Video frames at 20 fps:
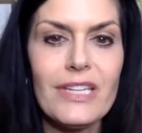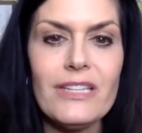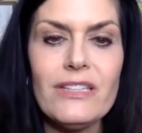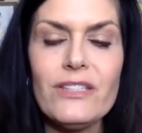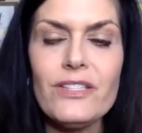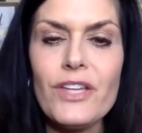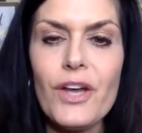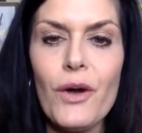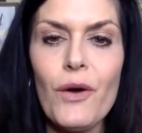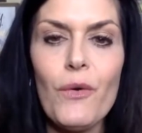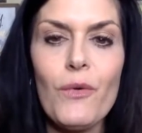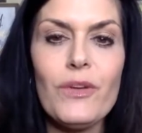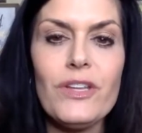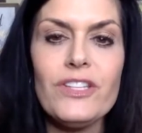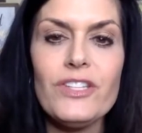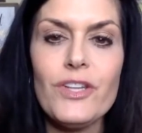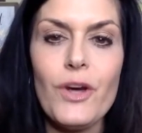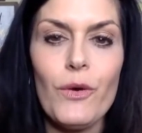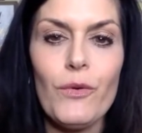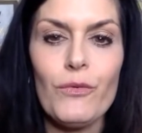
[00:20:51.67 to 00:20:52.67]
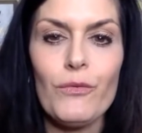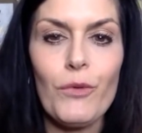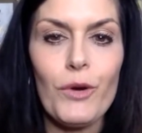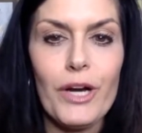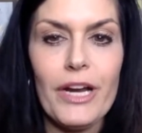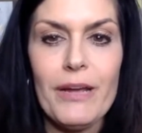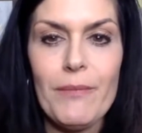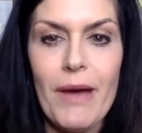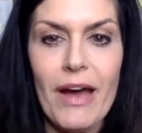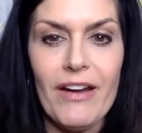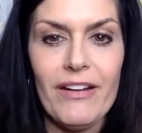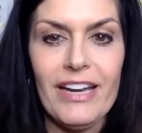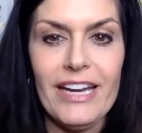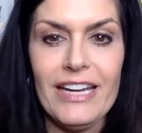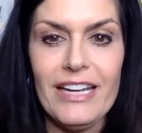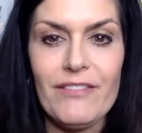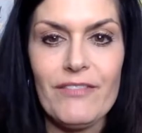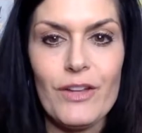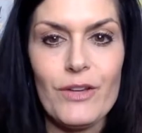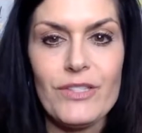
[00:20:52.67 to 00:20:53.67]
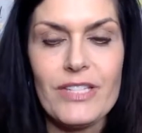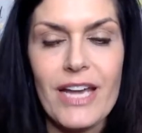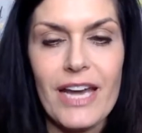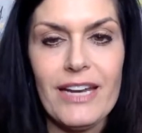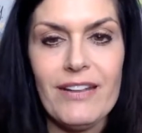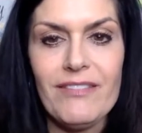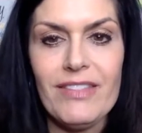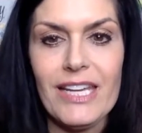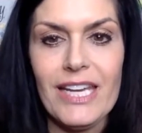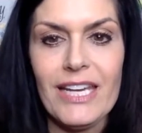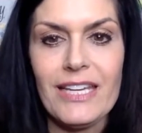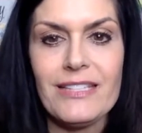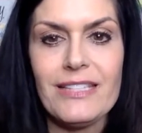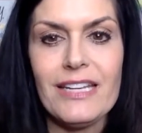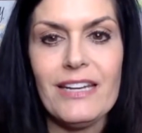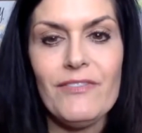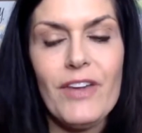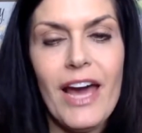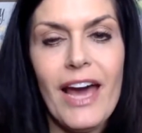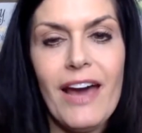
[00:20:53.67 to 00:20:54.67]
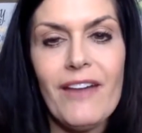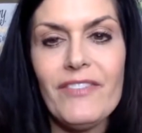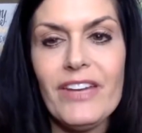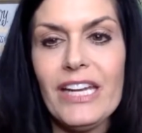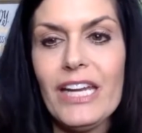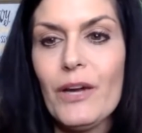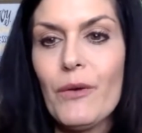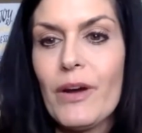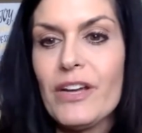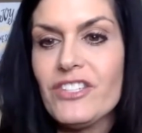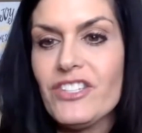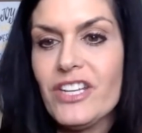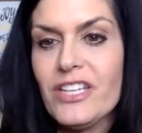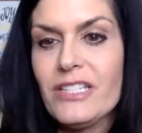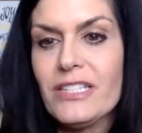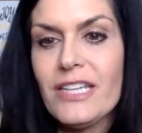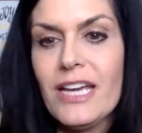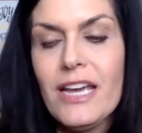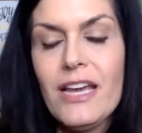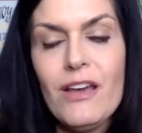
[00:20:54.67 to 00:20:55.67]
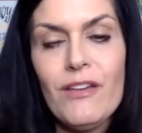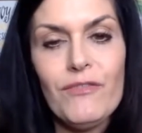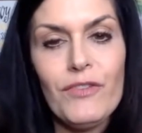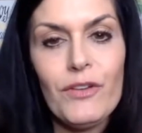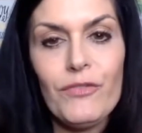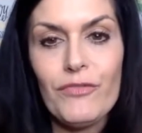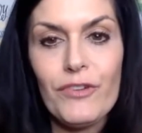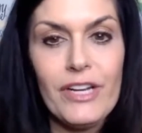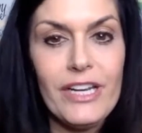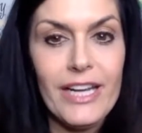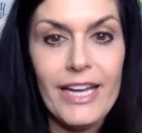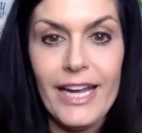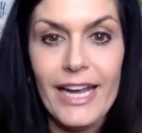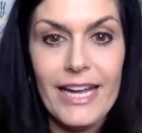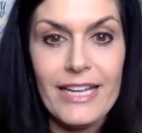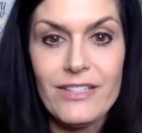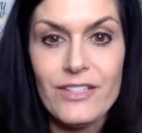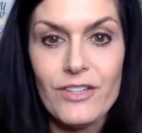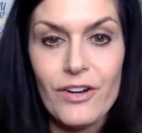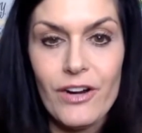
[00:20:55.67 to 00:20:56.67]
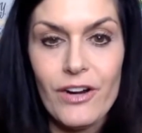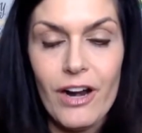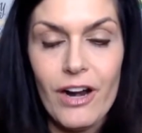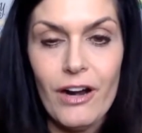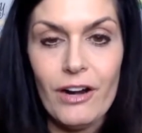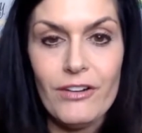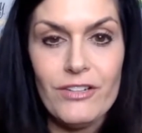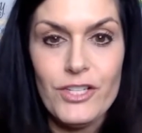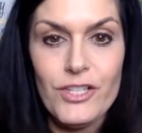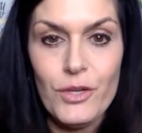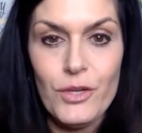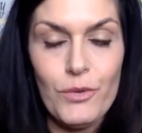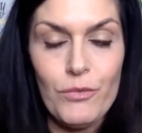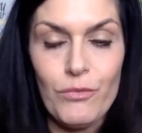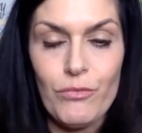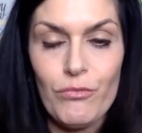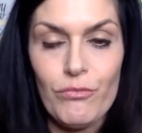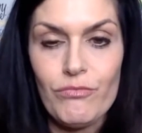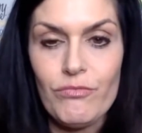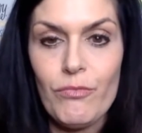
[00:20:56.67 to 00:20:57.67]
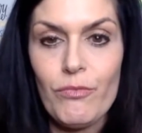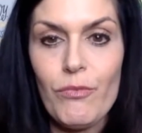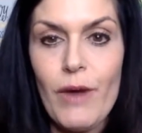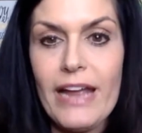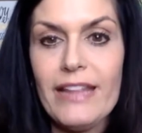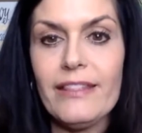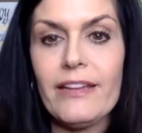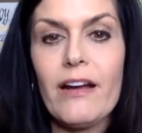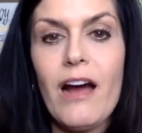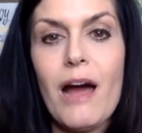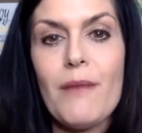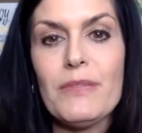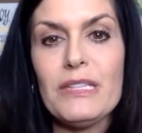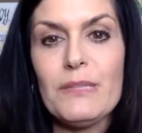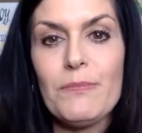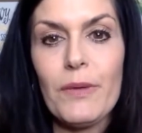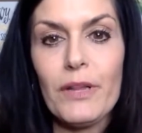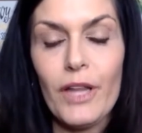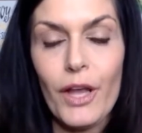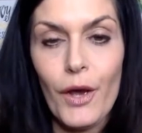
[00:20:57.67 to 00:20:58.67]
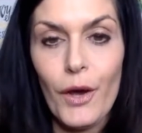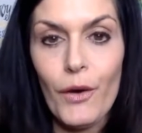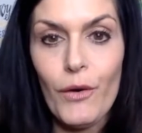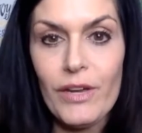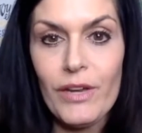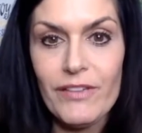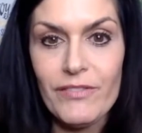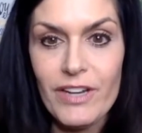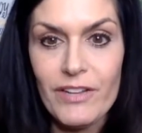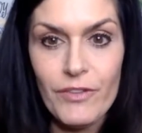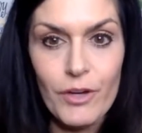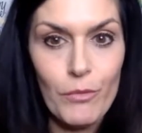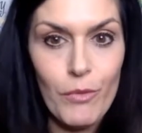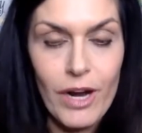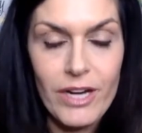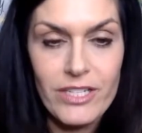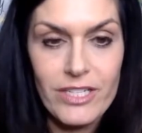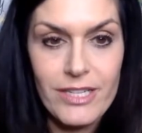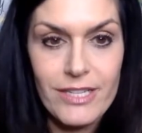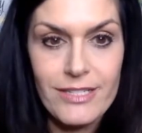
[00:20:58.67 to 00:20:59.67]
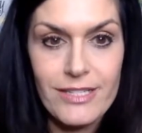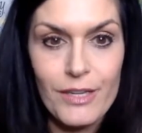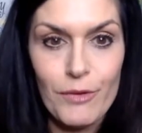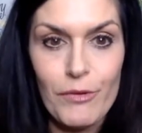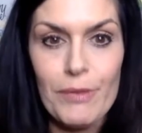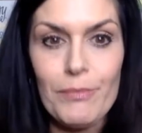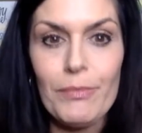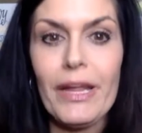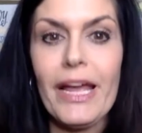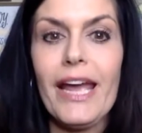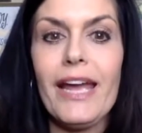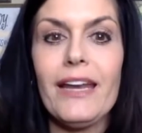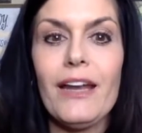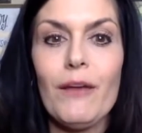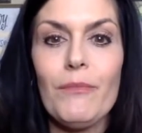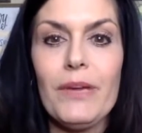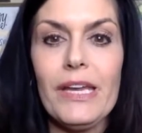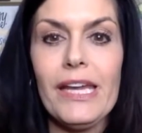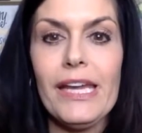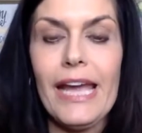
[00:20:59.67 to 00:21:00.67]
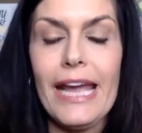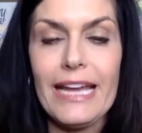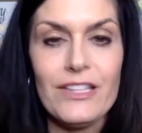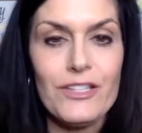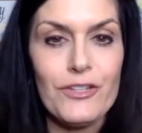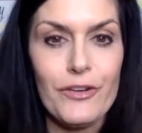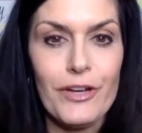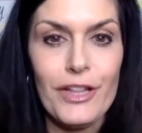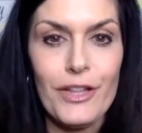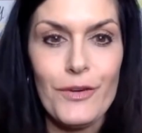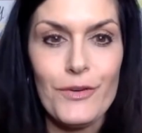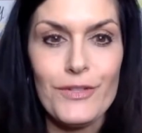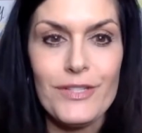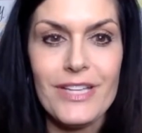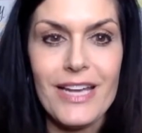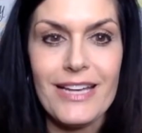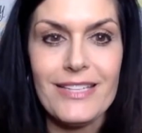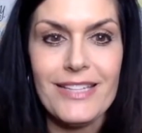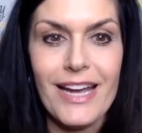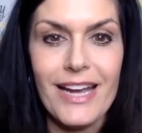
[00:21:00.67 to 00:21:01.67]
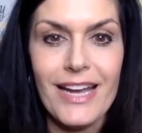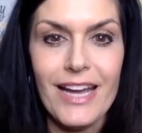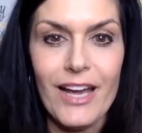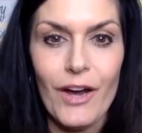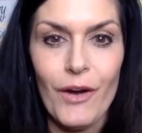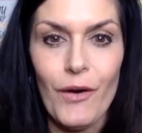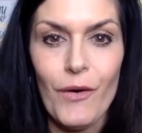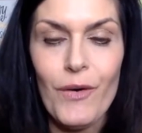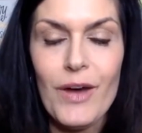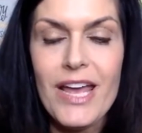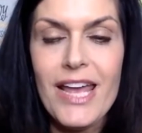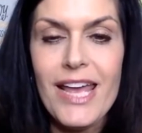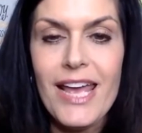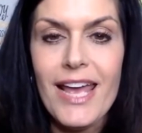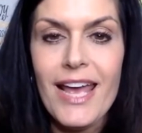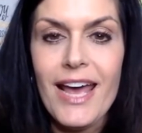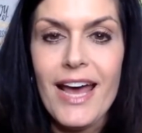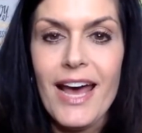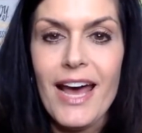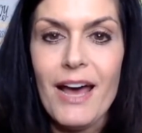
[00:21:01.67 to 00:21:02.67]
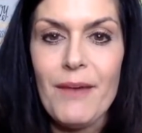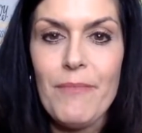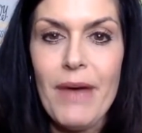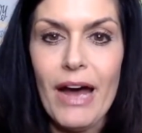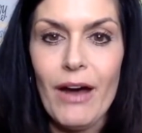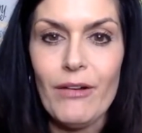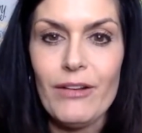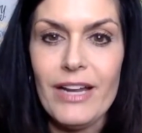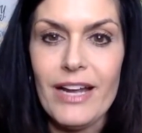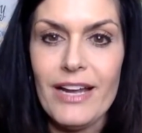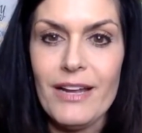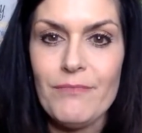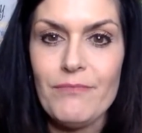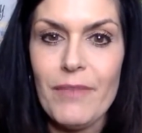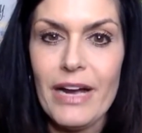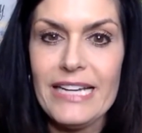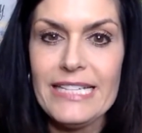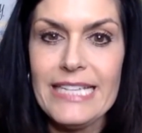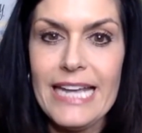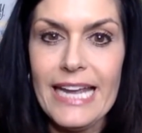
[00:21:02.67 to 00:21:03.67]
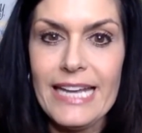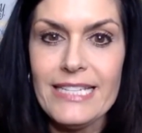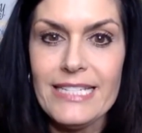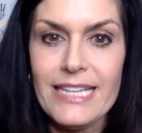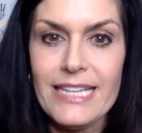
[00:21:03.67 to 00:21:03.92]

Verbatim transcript: so don't worry about any of those kind of things and if you have any questions feel free to answer or to write in the comments below even if you're watching this in the replay and i'll be answering those as i go about um, my day